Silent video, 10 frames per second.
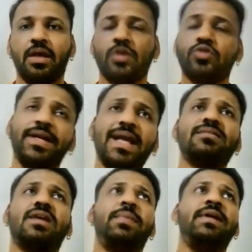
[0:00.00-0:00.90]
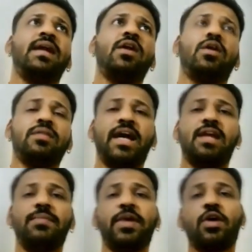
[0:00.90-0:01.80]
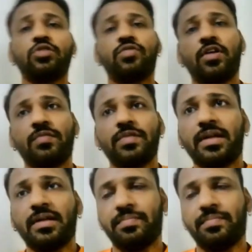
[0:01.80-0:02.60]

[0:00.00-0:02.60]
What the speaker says: So, it has commented on that because one of the